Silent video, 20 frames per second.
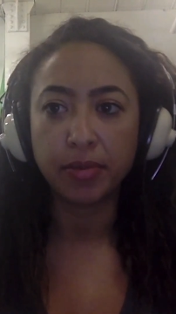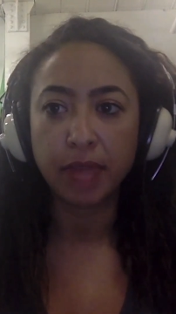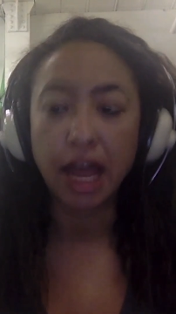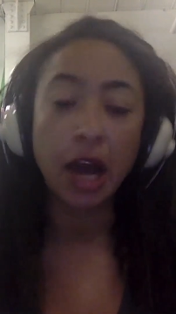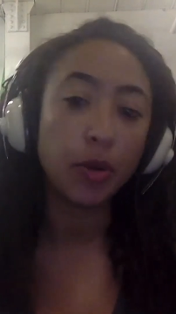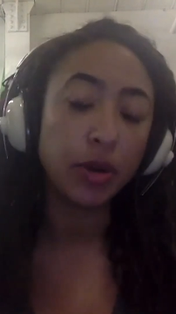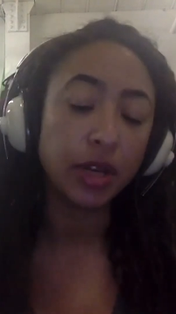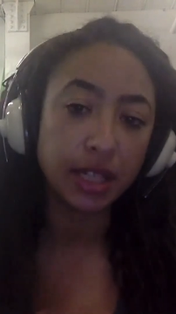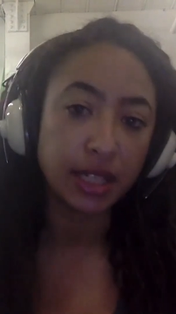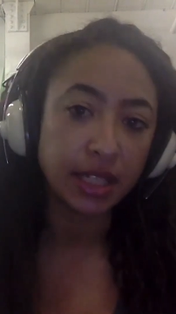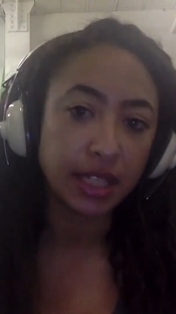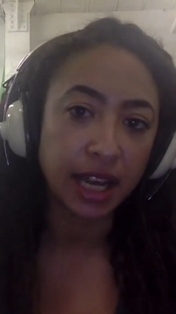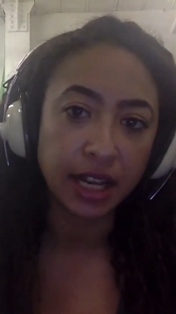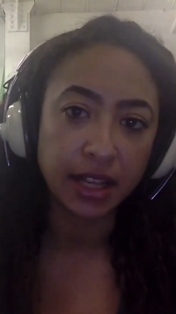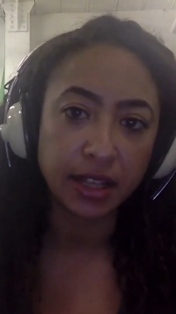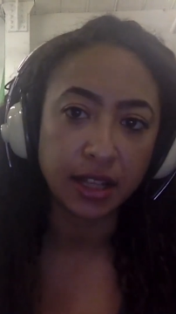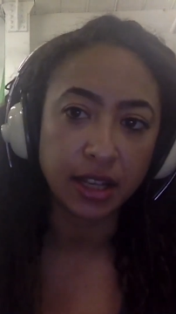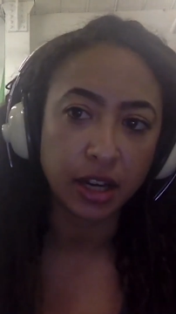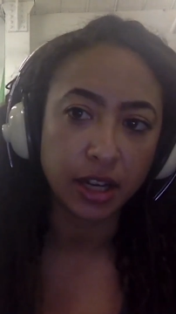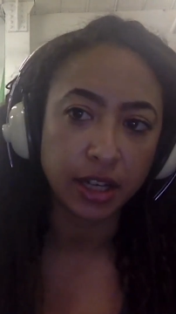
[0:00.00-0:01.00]
how we
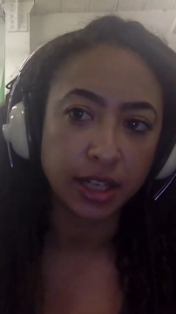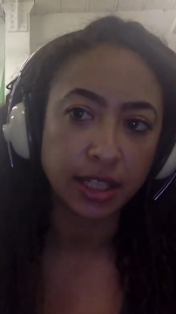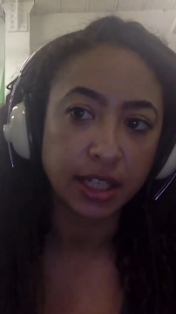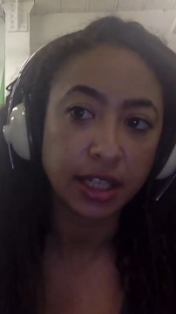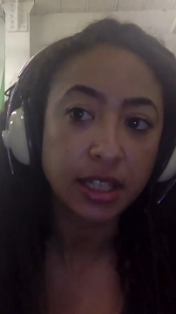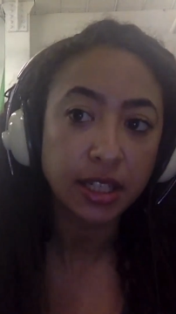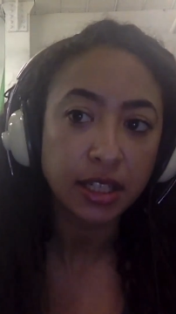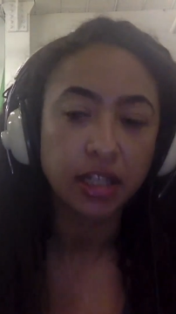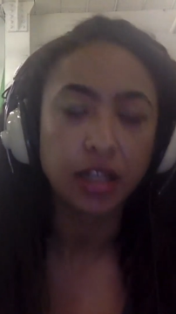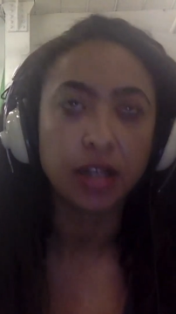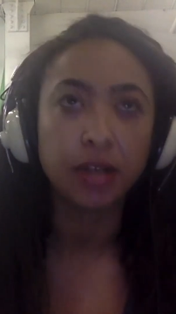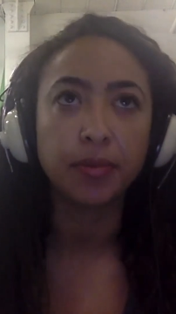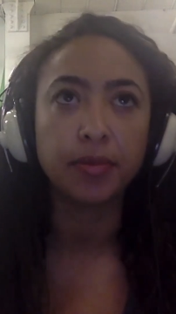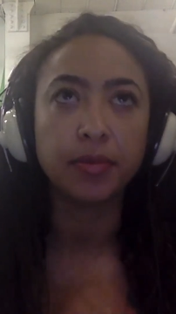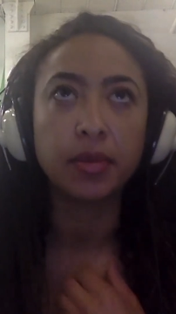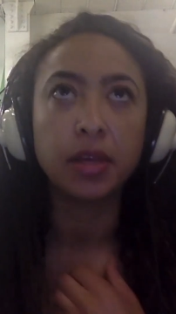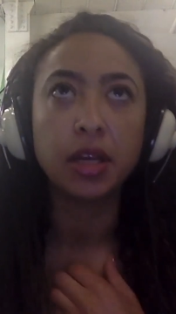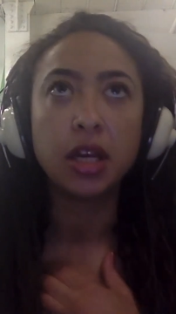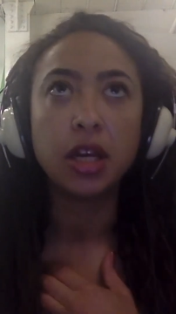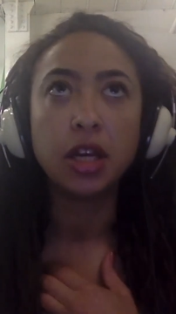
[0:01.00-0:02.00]
designed our
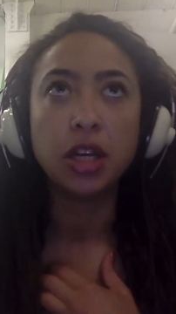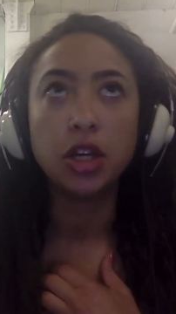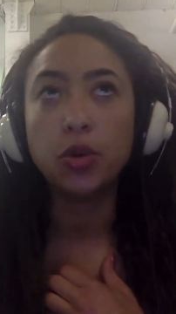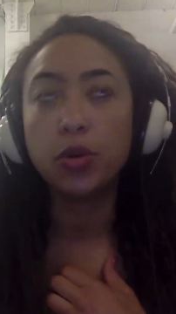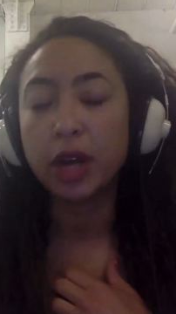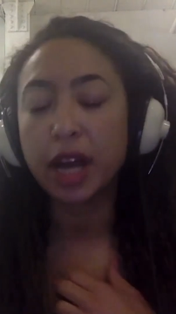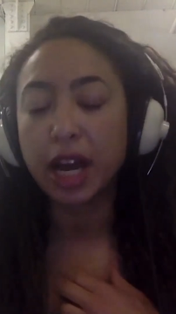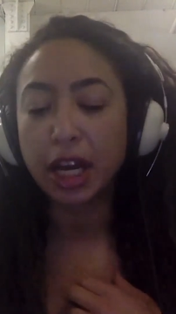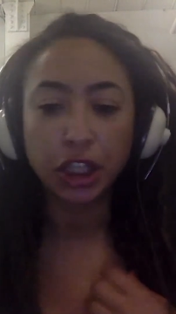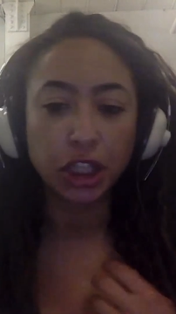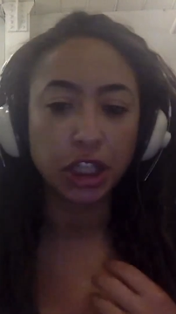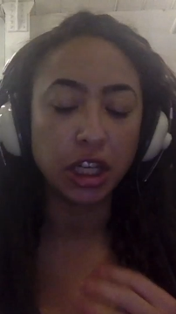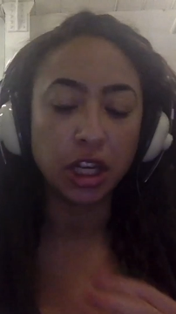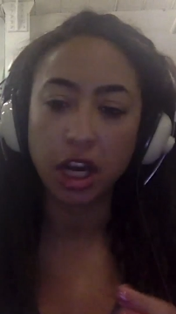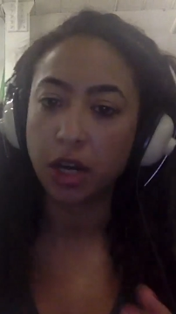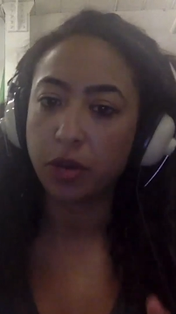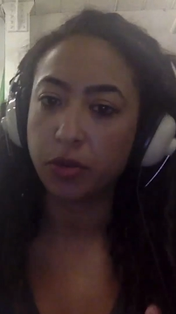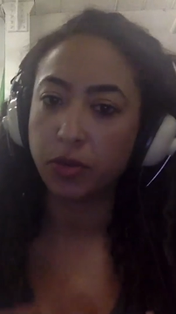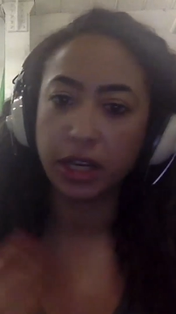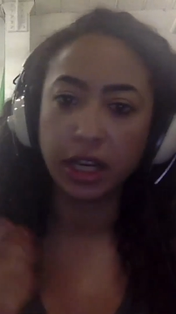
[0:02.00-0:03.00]
system, you would actually
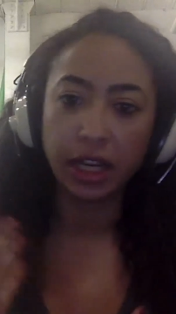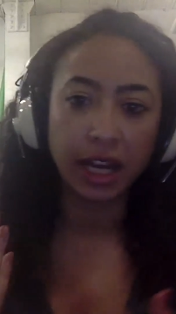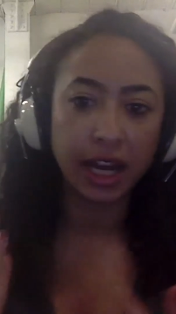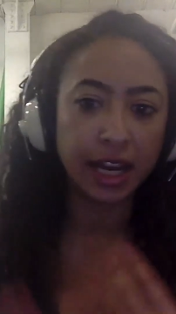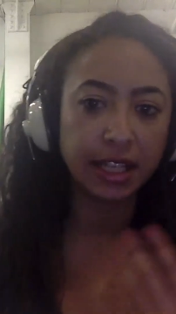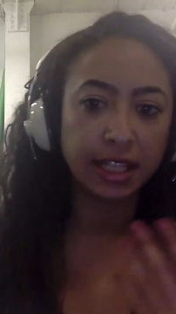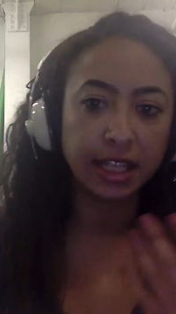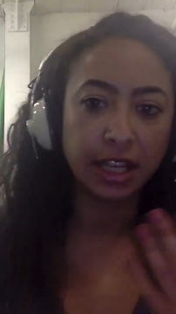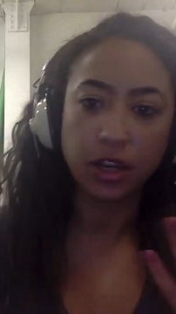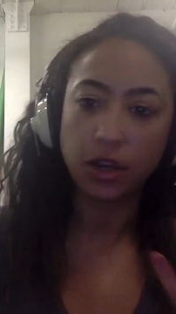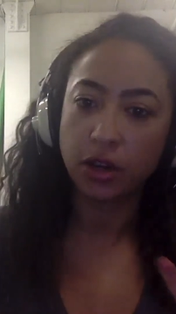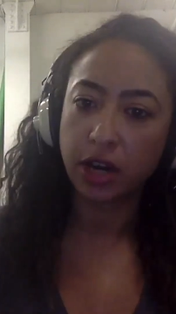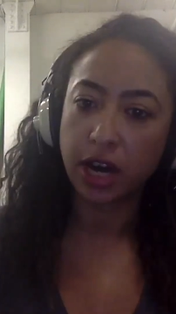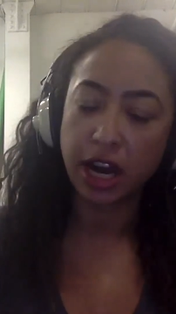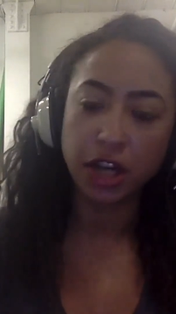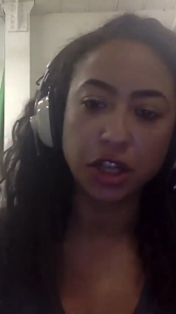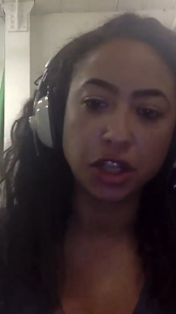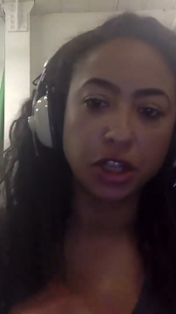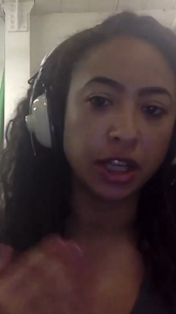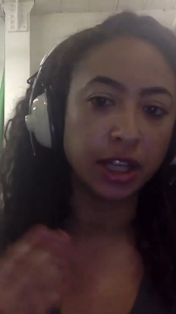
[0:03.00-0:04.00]
not realize that you're
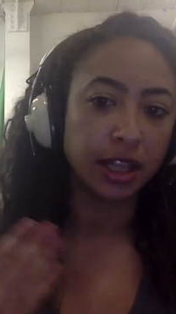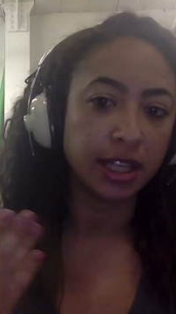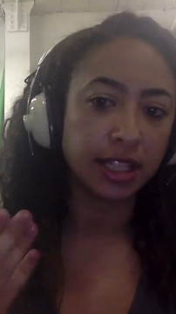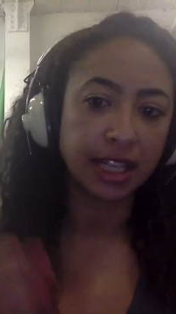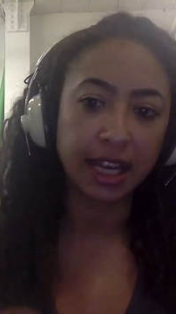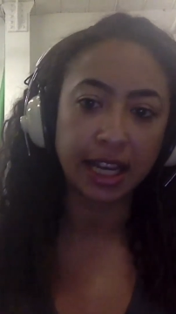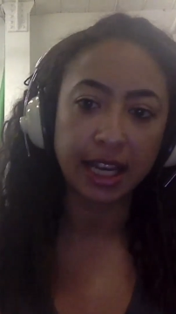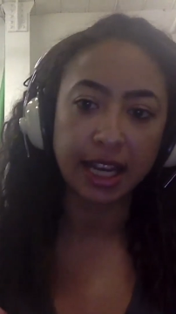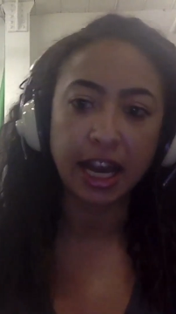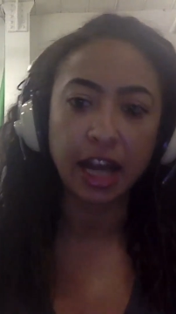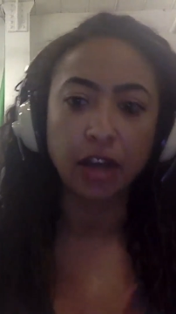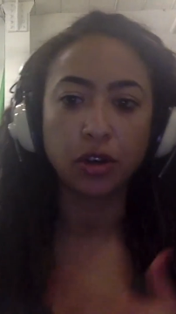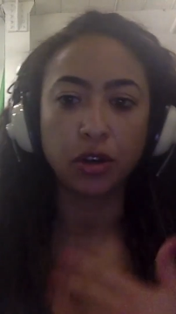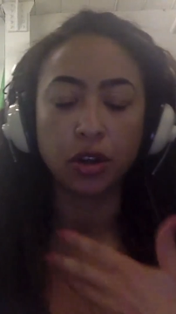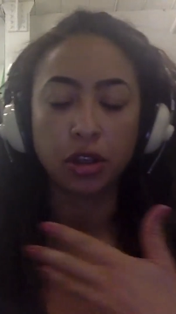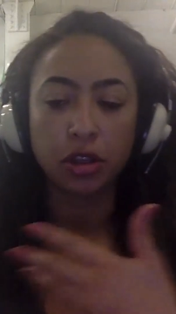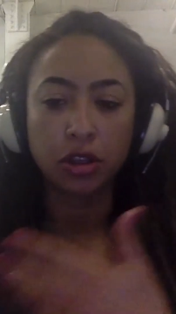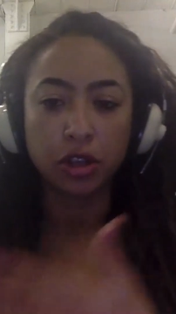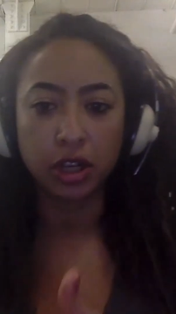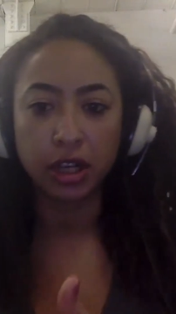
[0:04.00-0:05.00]
entering the second act
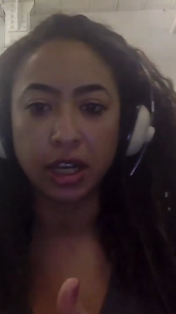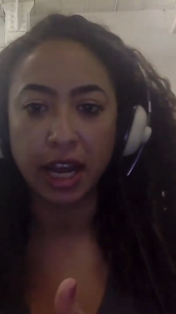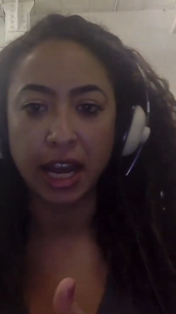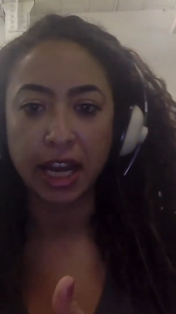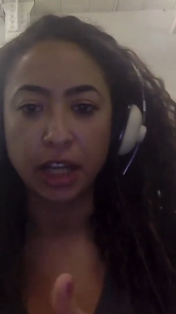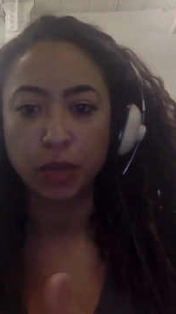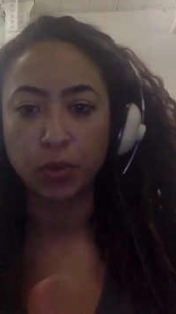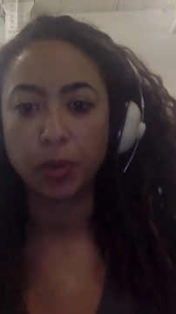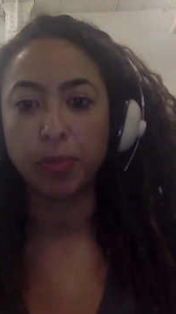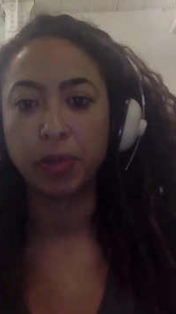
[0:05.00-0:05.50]
or the third act.